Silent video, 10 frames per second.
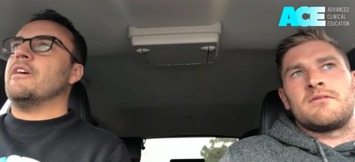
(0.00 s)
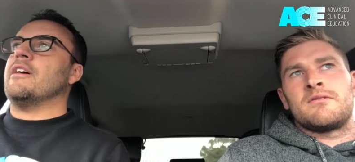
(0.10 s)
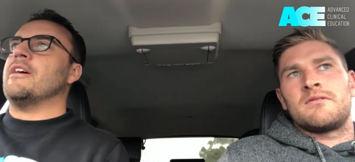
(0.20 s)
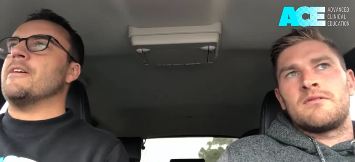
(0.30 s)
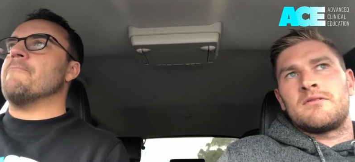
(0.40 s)

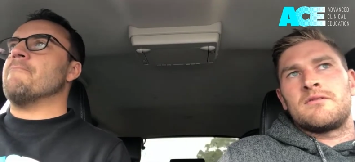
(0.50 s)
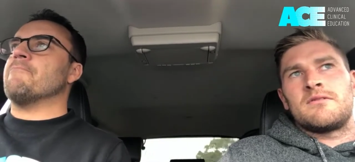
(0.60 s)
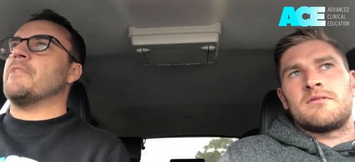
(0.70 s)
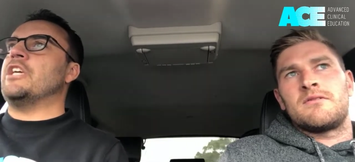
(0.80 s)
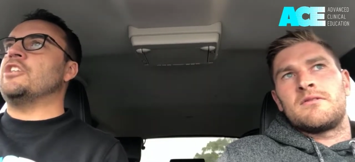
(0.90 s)

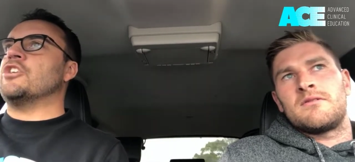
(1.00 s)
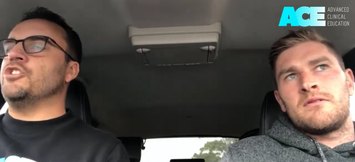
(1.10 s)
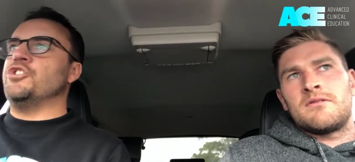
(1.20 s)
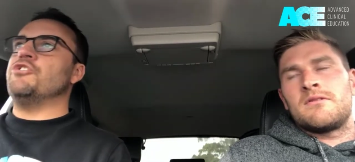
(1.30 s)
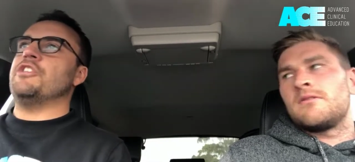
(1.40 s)
Speaker 1: um,
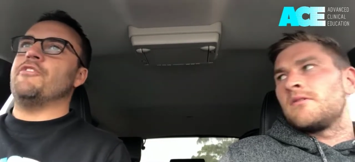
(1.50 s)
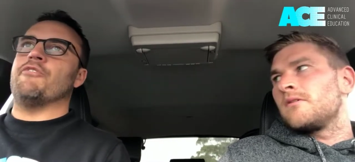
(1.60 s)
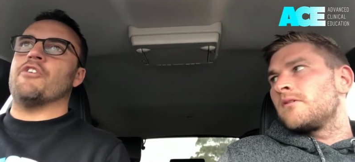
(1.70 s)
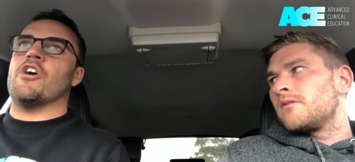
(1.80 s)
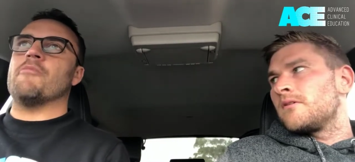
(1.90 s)
conducive
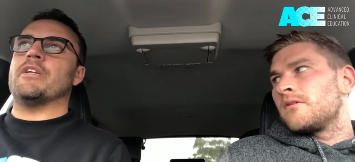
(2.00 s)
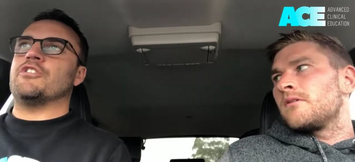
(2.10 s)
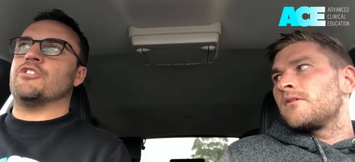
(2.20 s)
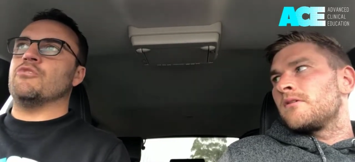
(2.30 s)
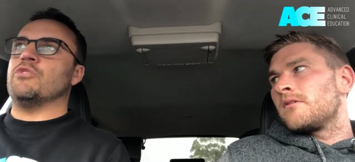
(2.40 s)

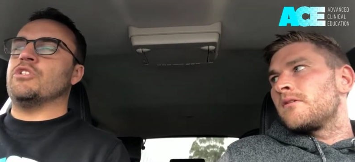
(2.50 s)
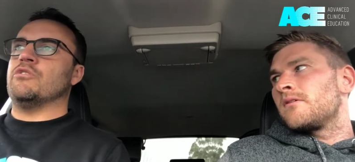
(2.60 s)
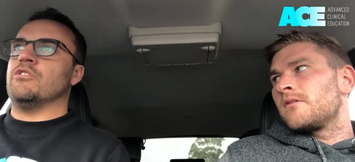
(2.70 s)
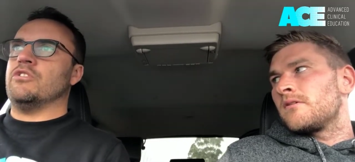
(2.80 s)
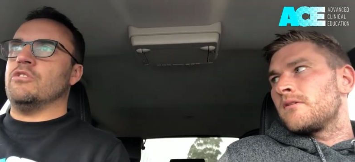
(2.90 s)
environment to re
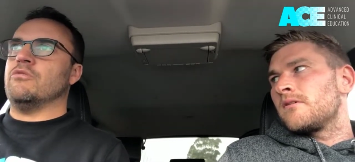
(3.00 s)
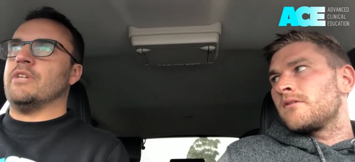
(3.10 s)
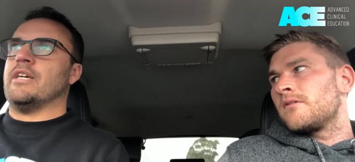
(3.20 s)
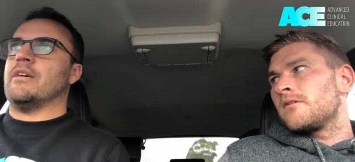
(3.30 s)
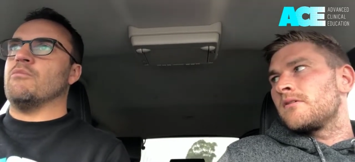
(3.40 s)

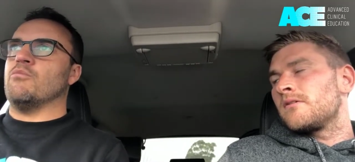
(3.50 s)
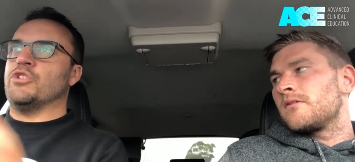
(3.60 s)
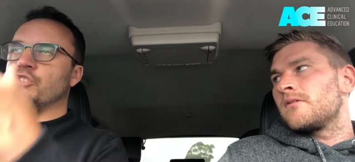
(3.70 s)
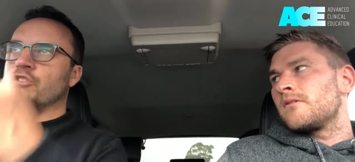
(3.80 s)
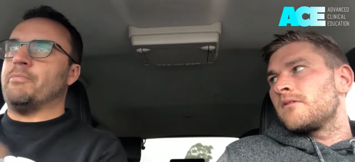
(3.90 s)
to uh,
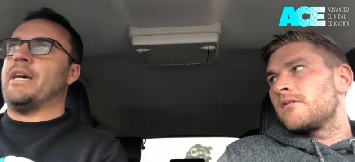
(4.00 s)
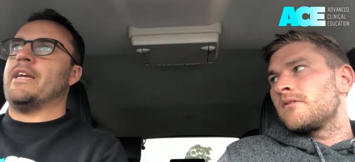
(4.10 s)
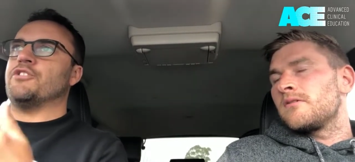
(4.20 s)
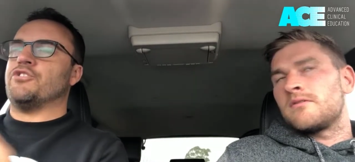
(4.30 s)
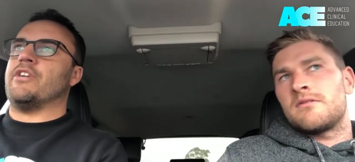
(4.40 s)
reduce
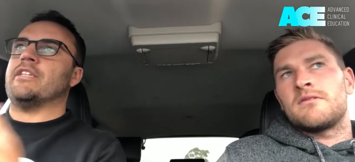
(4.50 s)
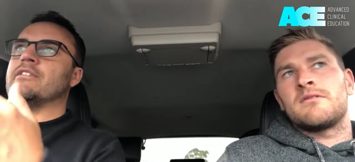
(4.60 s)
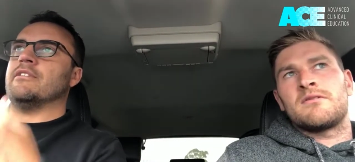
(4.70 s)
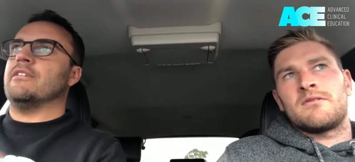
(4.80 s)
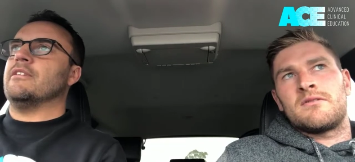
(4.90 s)
pain,
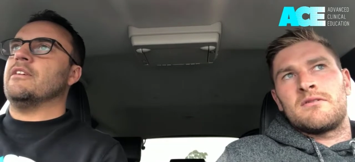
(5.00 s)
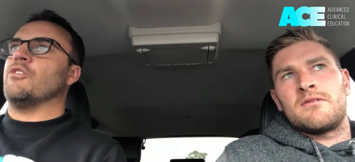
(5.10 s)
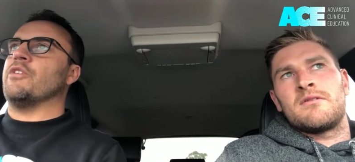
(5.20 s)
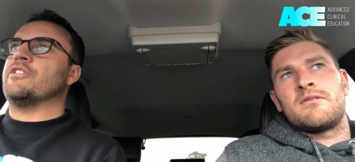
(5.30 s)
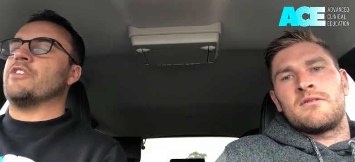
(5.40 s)
stress,
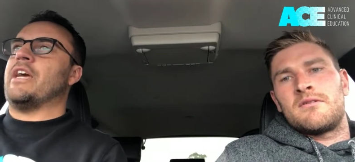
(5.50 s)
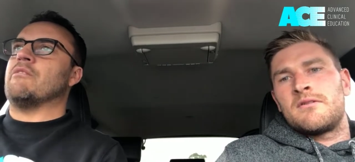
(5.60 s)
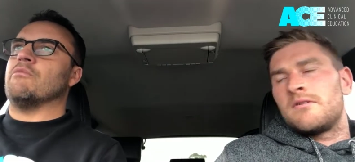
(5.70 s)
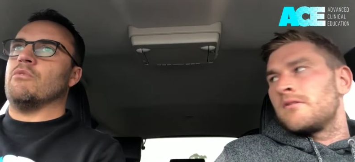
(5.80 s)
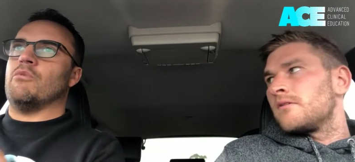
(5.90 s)
and all these,
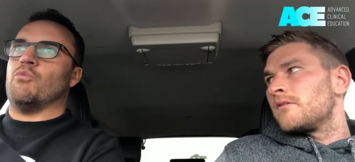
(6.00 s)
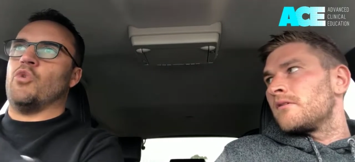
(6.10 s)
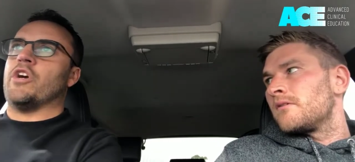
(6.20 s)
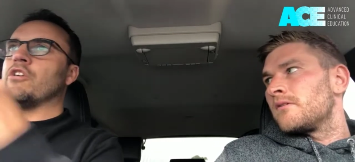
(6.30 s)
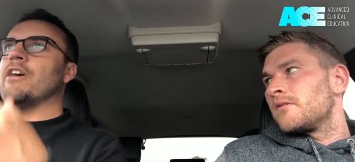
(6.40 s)
and
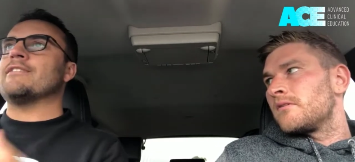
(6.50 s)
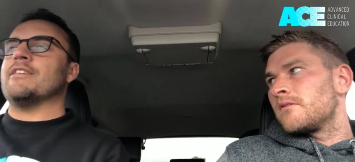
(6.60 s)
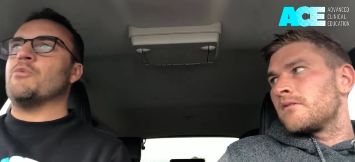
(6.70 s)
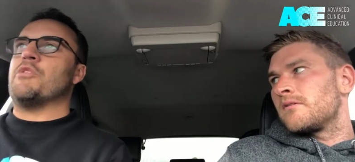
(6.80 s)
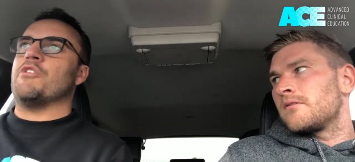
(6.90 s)
work
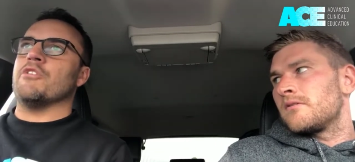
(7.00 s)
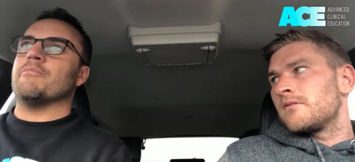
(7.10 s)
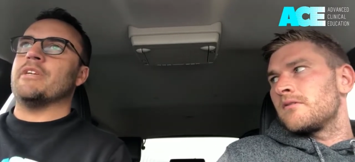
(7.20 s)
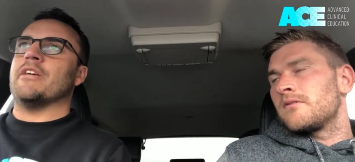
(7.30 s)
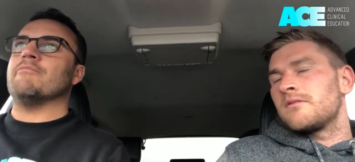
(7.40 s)
nicely with your
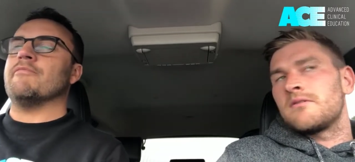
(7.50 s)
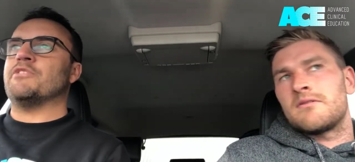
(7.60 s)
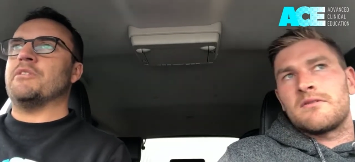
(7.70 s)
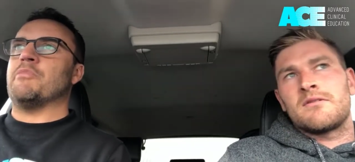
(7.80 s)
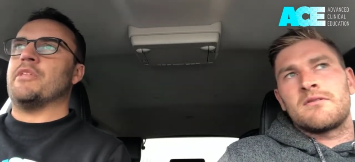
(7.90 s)
you know
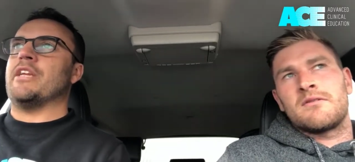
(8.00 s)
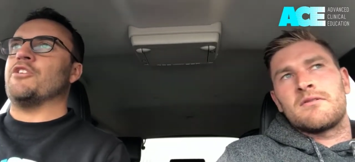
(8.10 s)
sympathetic